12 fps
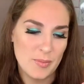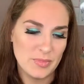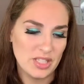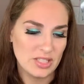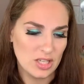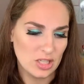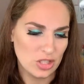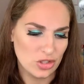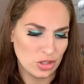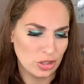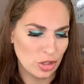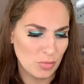These colors
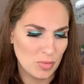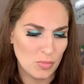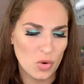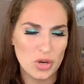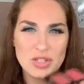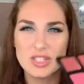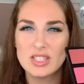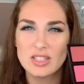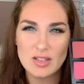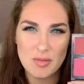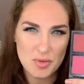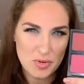are a little bit more
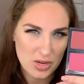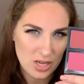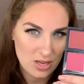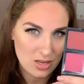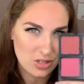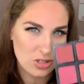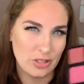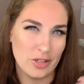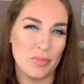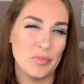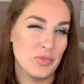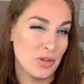summery-ish, a
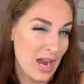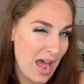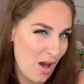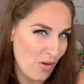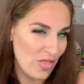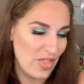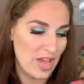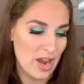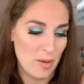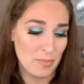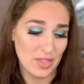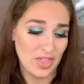little bit more out
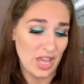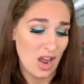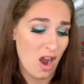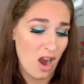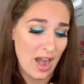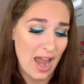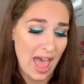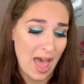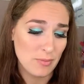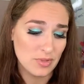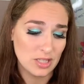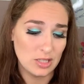there, but they are
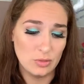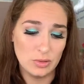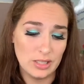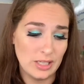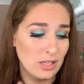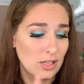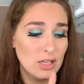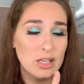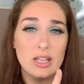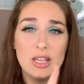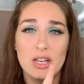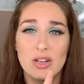absolutely
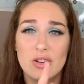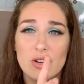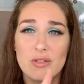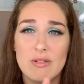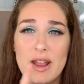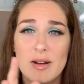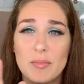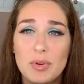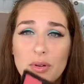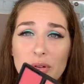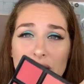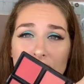
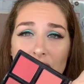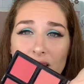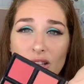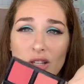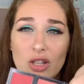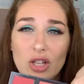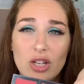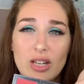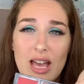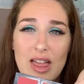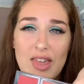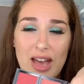incredible. Like, look
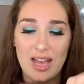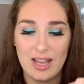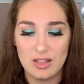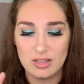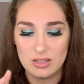at that.